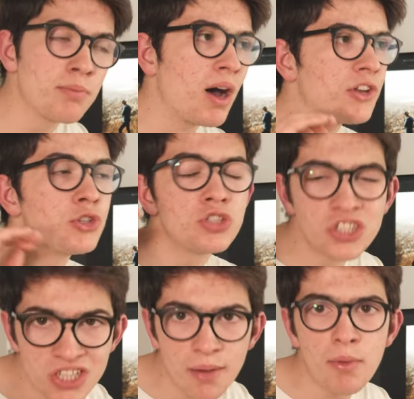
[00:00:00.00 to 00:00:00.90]
but to
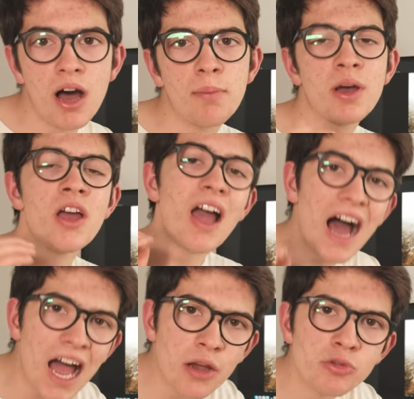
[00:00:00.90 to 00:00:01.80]
sum up,
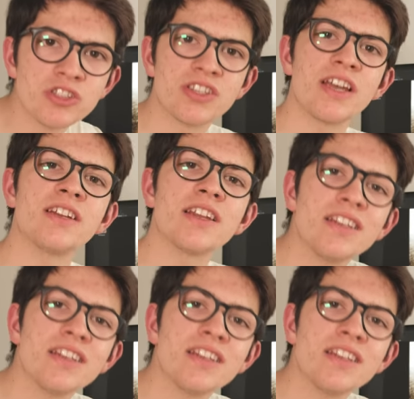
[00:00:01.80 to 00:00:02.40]
I would say that